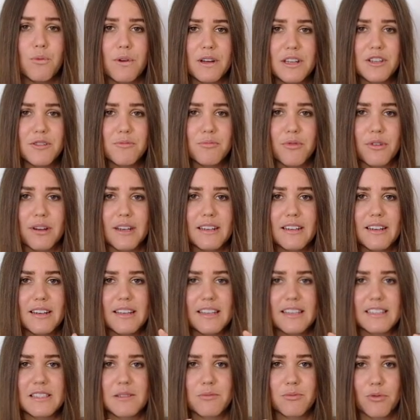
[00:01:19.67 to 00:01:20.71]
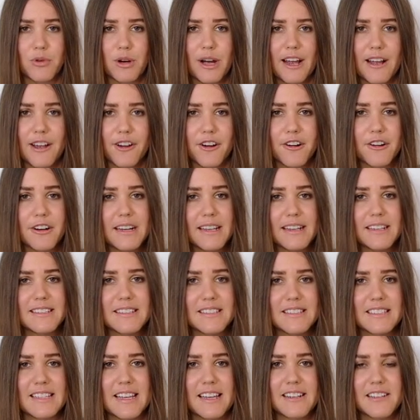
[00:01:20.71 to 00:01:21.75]
when you print it's a priority to
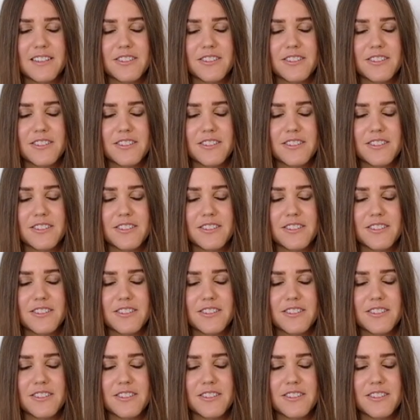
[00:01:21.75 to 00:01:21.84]
set